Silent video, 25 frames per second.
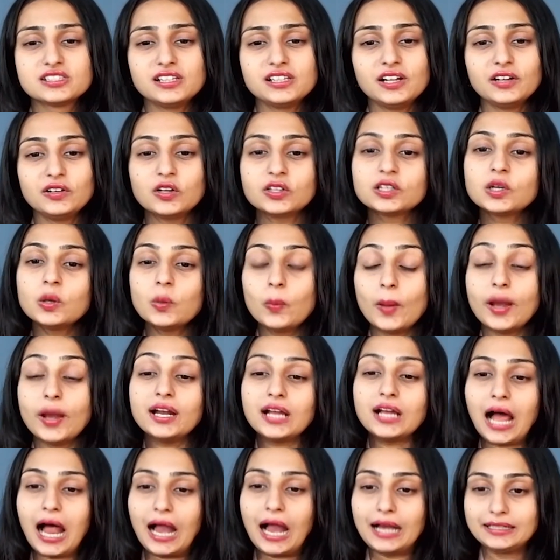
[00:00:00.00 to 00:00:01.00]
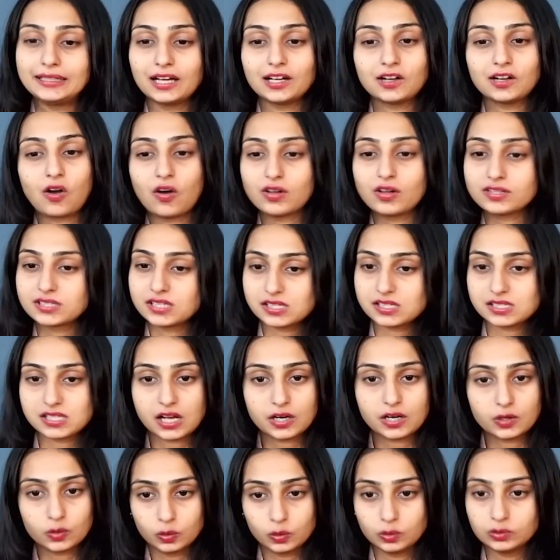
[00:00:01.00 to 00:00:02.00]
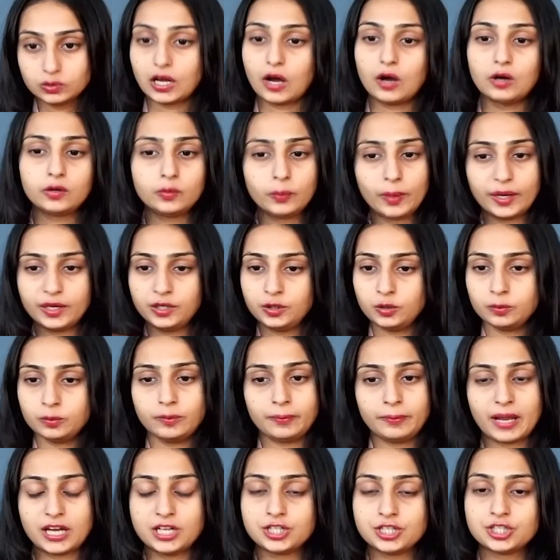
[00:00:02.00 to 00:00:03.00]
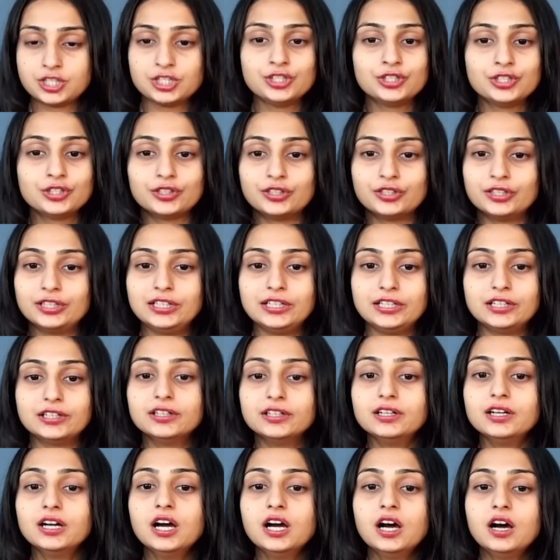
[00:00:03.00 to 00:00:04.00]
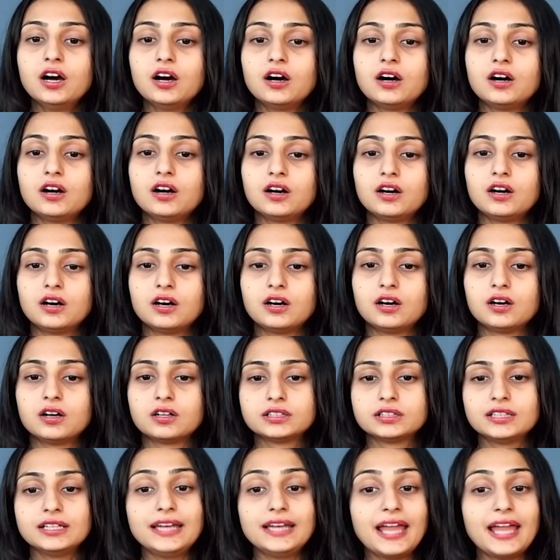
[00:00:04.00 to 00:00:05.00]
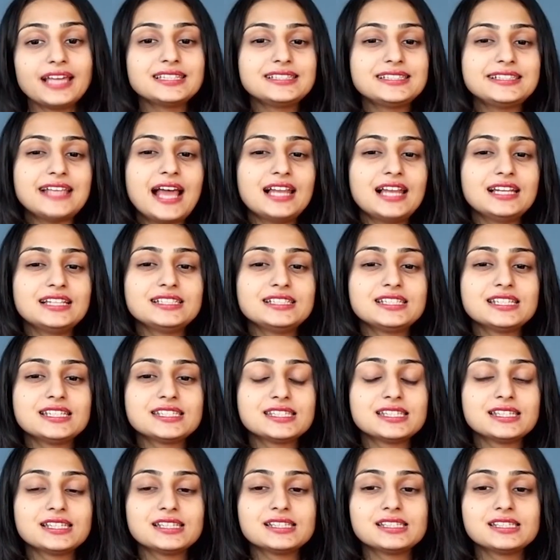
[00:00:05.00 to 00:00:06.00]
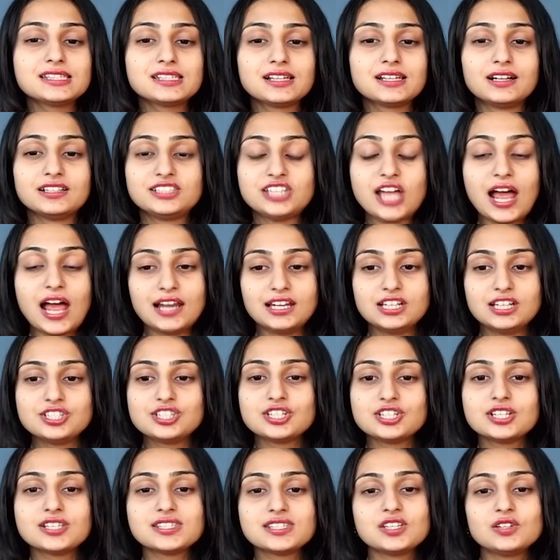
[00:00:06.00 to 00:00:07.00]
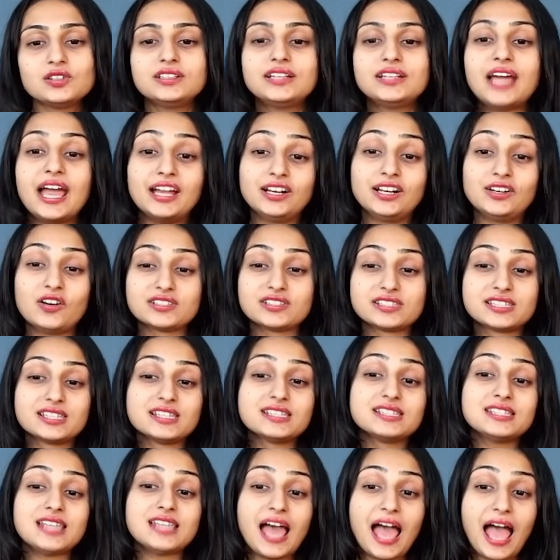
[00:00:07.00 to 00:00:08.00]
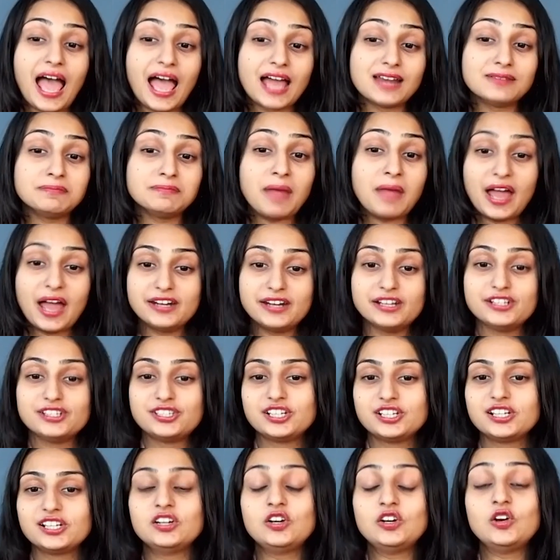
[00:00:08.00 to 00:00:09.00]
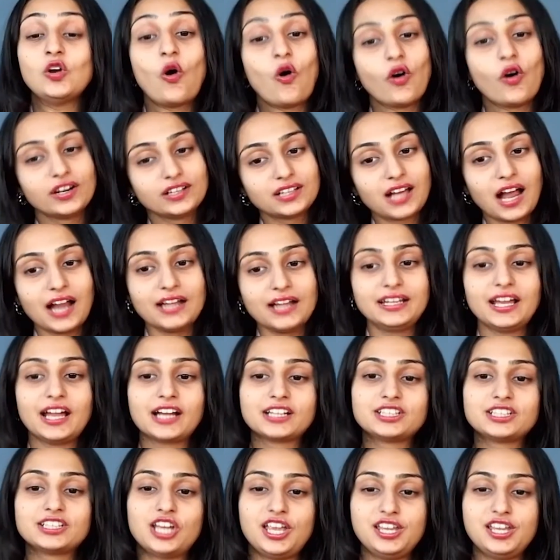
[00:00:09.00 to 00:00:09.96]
okay, when cardiac causes are ruled out, when you mentioned earlier, the next challenges, diagnosis and managing non-cardiac